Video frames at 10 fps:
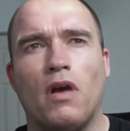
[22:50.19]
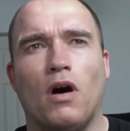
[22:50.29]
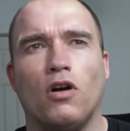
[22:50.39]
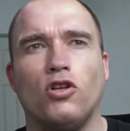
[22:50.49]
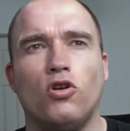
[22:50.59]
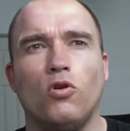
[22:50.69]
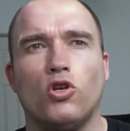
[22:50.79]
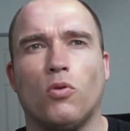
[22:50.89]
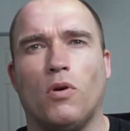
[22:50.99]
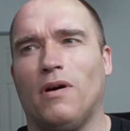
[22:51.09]

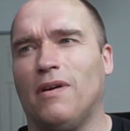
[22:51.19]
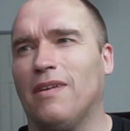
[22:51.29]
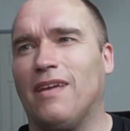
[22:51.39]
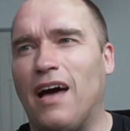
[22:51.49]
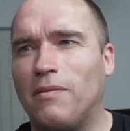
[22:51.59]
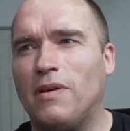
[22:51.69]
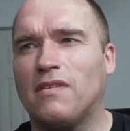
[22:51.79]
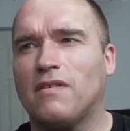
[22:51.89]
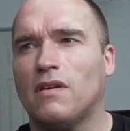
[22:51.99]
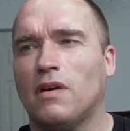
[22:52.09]
unusual
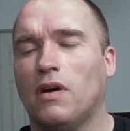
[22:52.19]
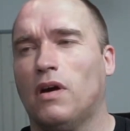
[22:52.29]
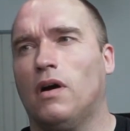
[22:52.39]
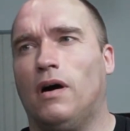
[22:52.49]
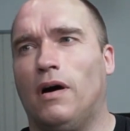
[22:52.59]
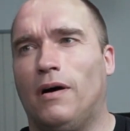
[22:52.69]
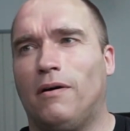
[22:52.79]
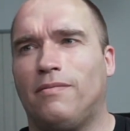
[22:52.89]
alignments. It